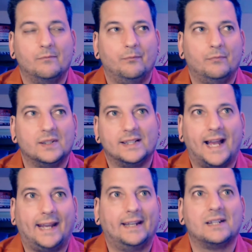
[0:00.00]

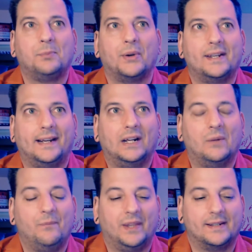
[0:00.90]
sign that's printed out
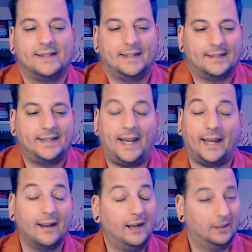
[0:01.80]
that says, hey,
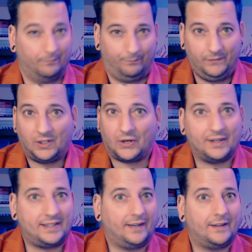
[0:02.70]

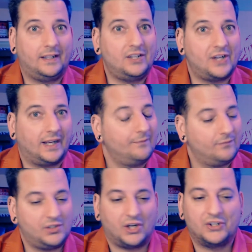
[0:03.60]
courtesy of the DJ,
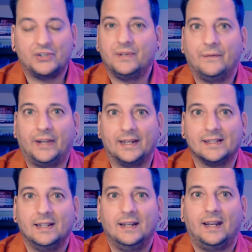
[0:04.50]
charge your device.
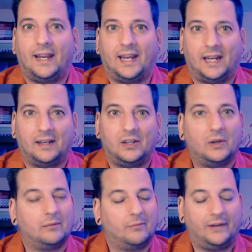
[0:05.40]
And you
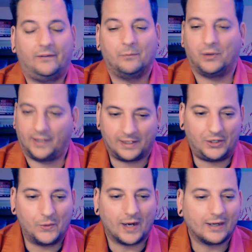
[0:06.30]
can maybe even put like a
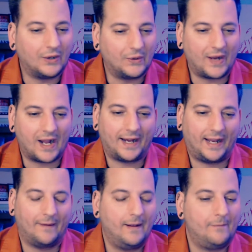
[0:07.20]
QR code on
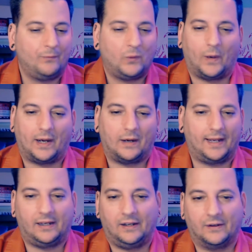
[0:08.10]
it where they
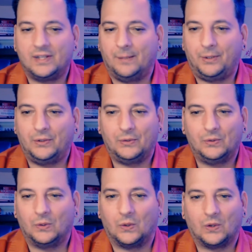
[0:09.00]
can either tip
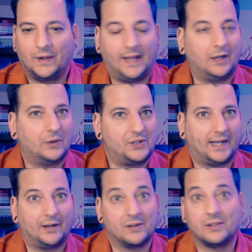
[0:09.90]
you or they can go check
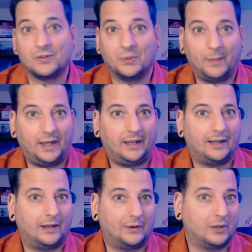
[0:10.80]
out your social
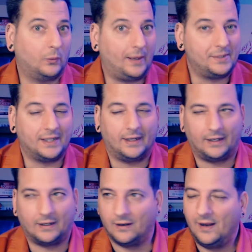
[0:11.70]
media or your
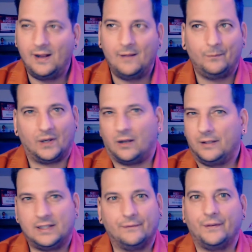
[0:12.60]
website or all these
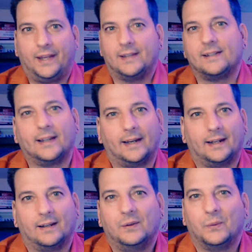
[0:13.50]
different things to kind
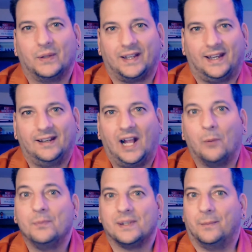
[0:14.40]
of really
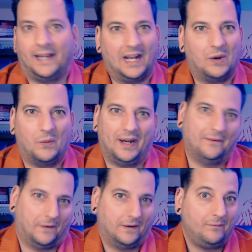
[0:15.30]
help somebody out
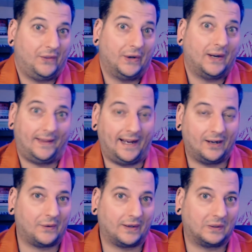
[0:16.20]
whenever they're at that
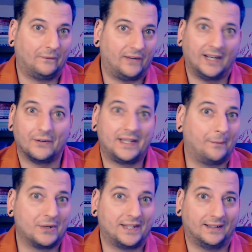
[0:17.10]
critical 5 or
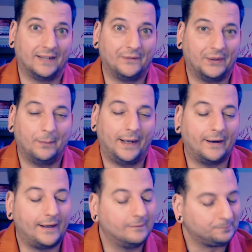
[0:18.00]
10% left of their
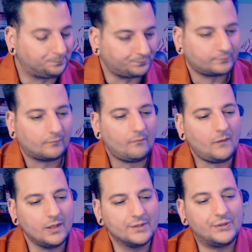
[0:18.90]
battery.
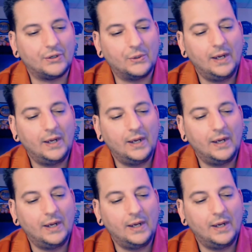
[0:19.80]
So